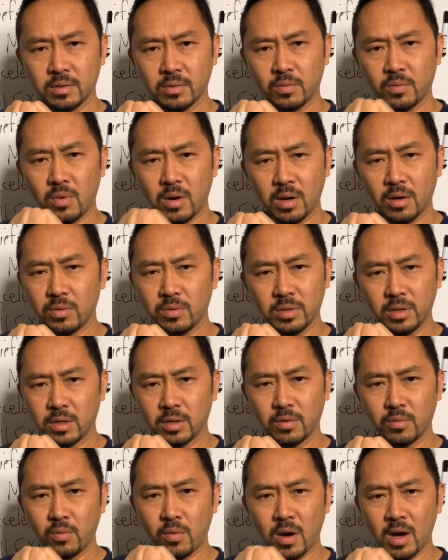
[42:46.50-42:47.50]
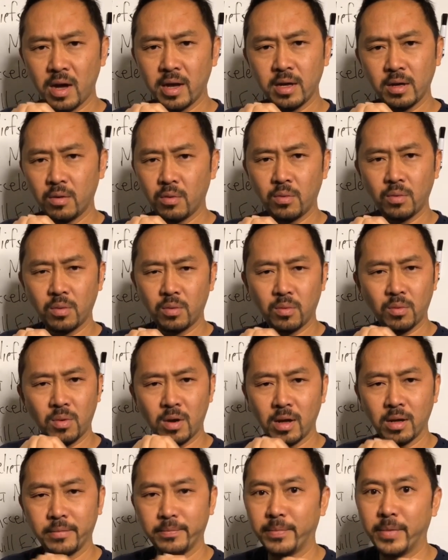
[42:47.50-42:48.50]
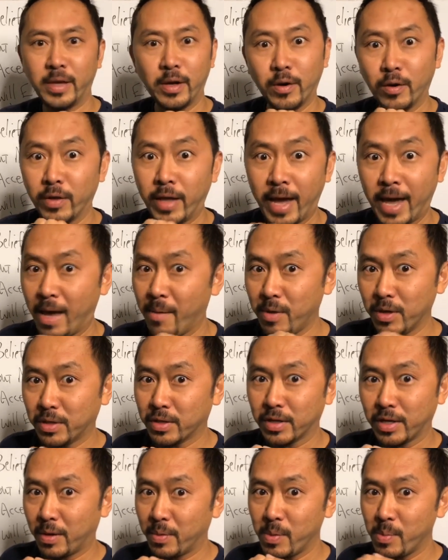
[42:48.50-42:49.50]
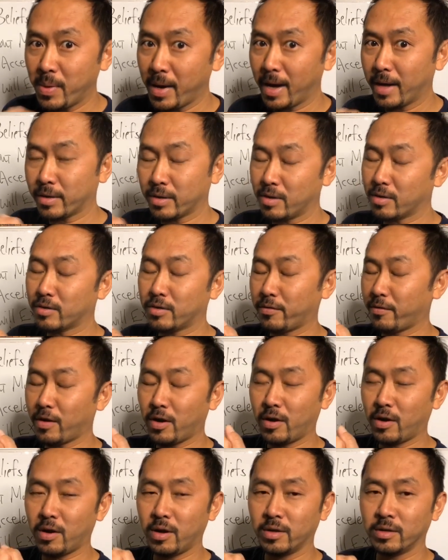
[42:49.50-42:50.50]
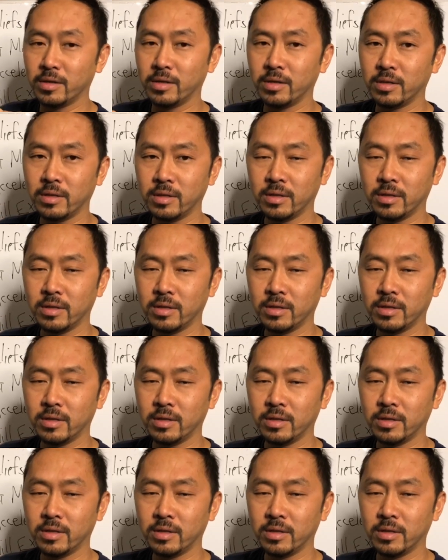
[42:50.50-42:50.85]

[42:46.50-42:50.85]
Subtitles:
Why? The old habits are coming back, Dr. Vuong.